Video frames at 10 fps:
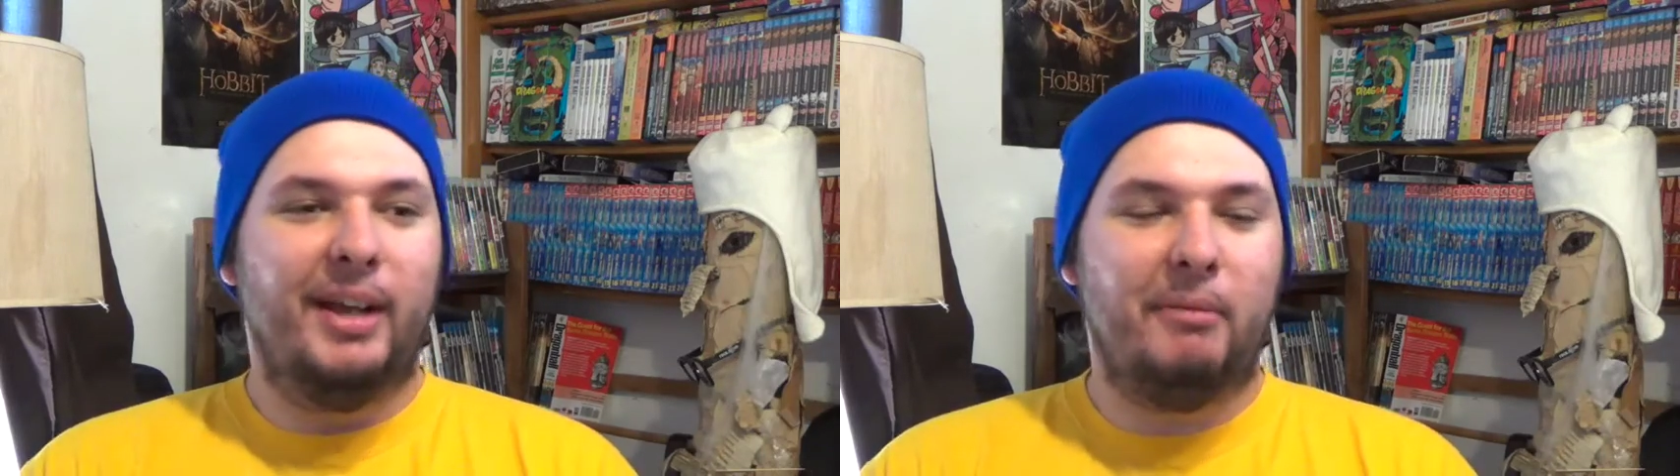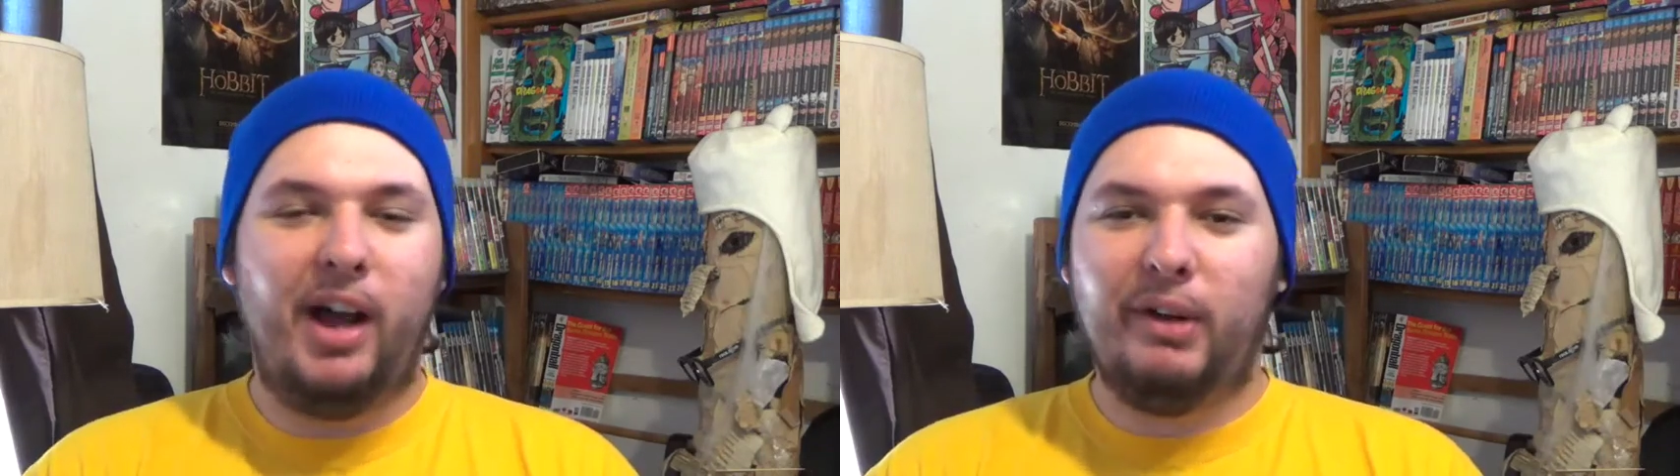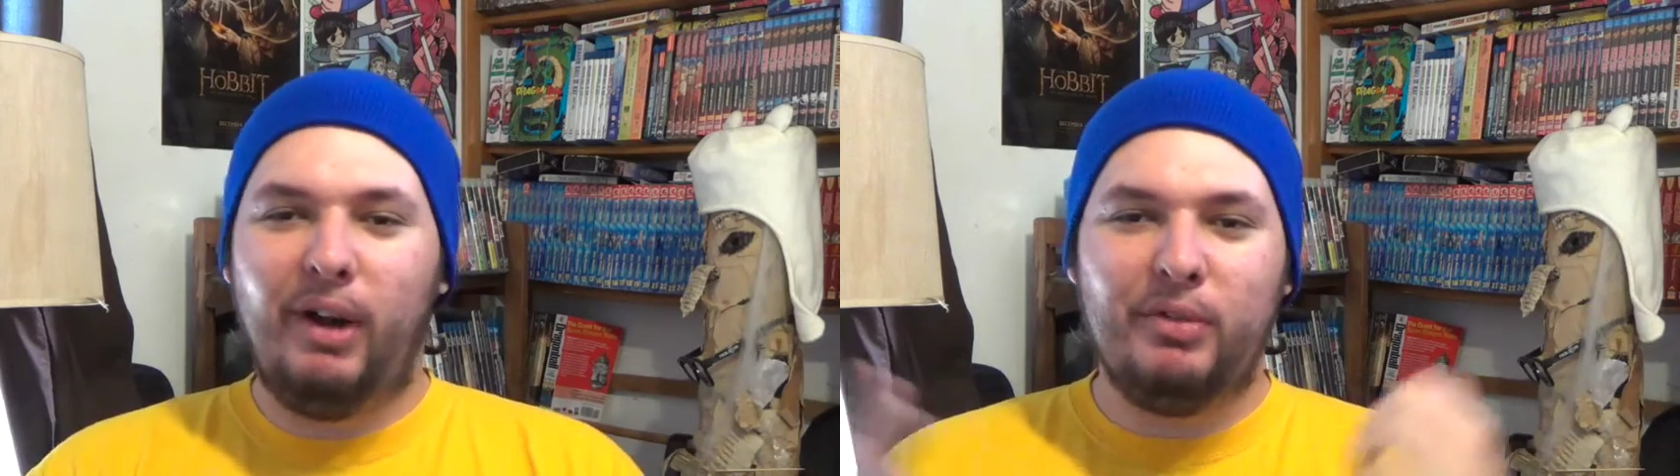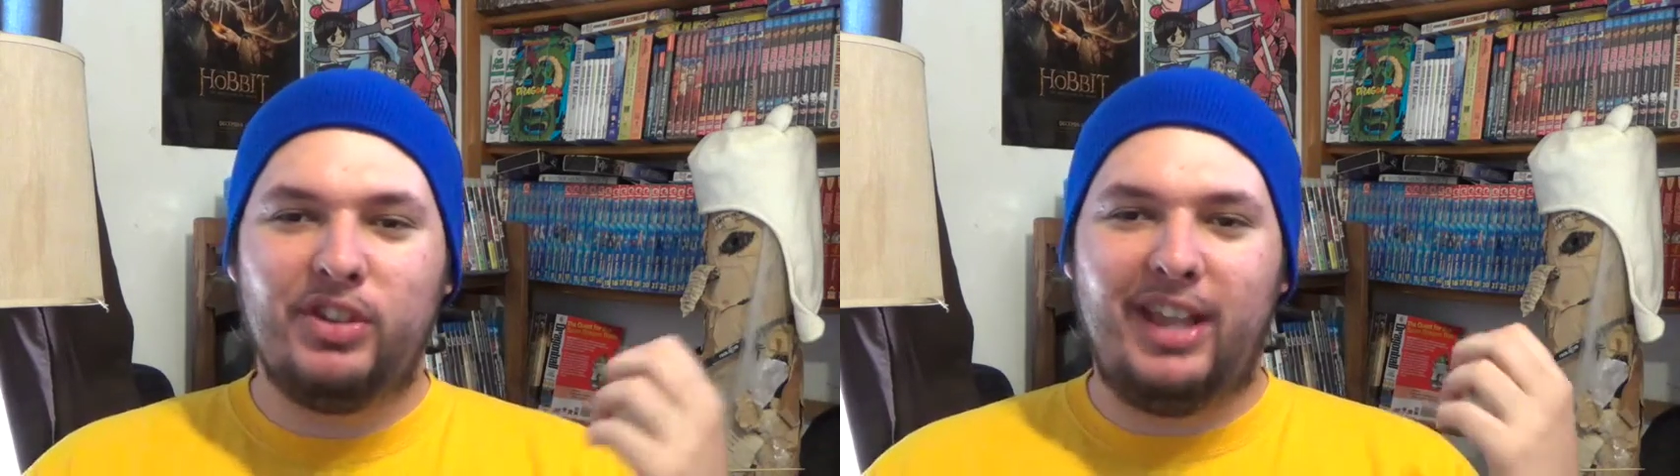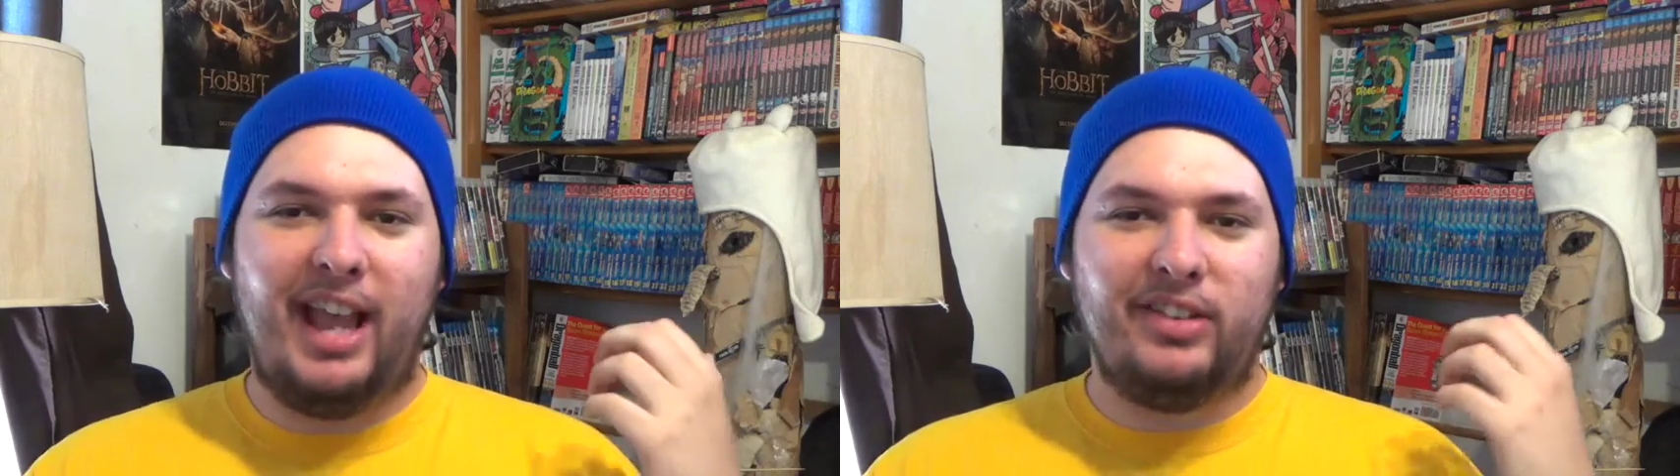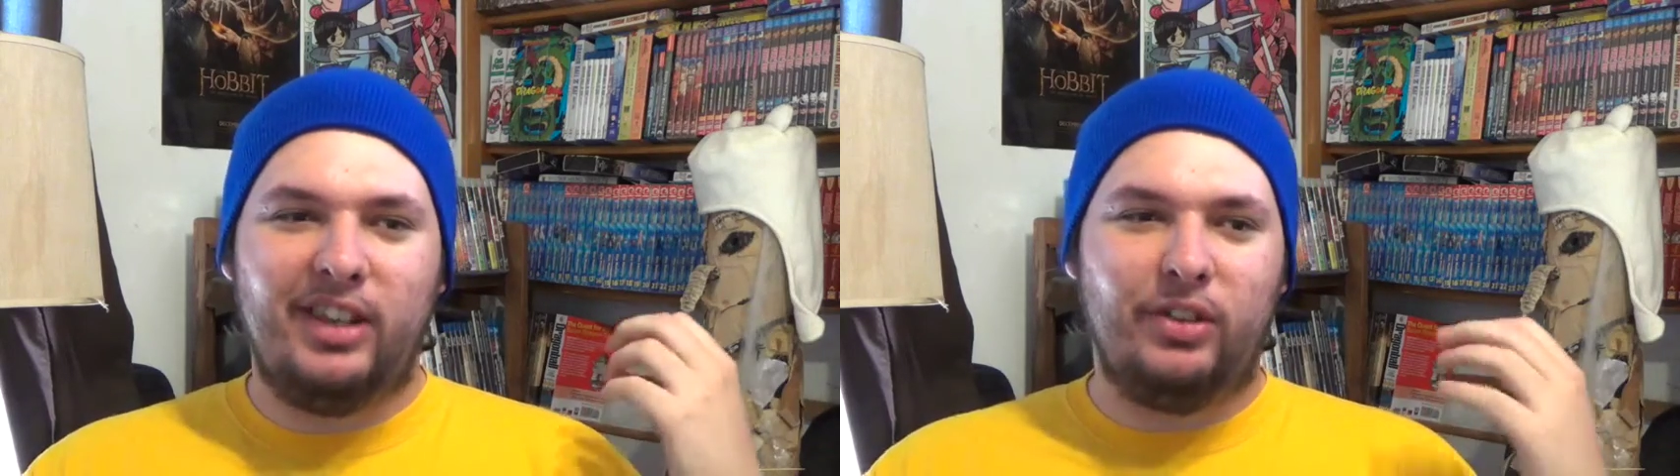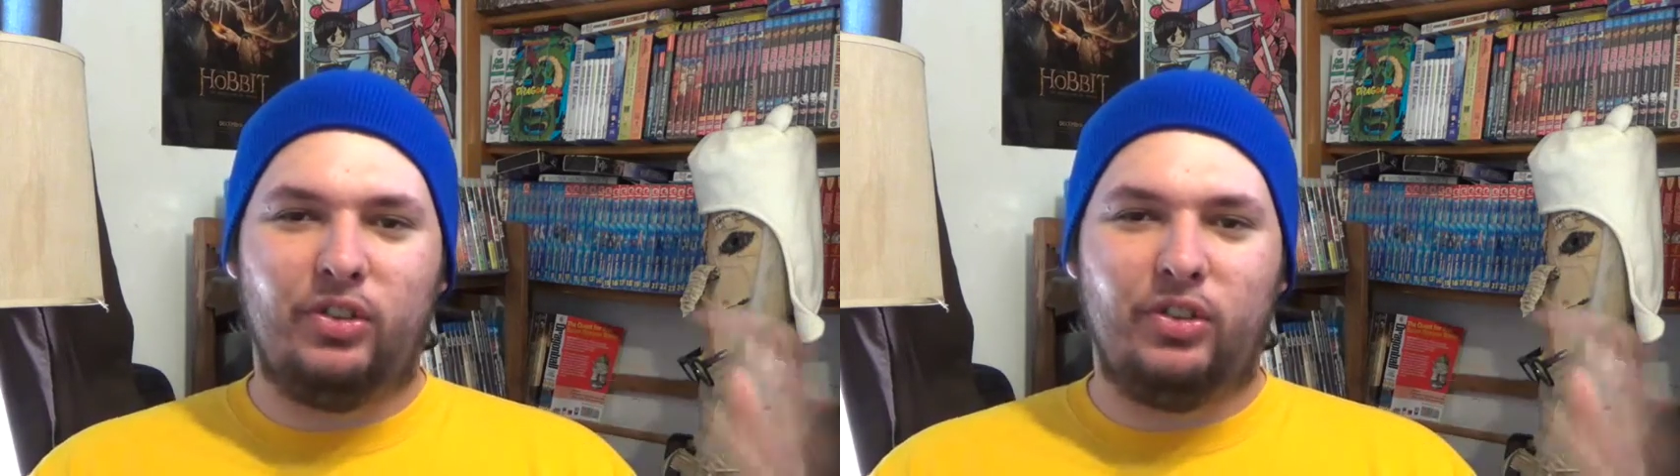Makarov was just asking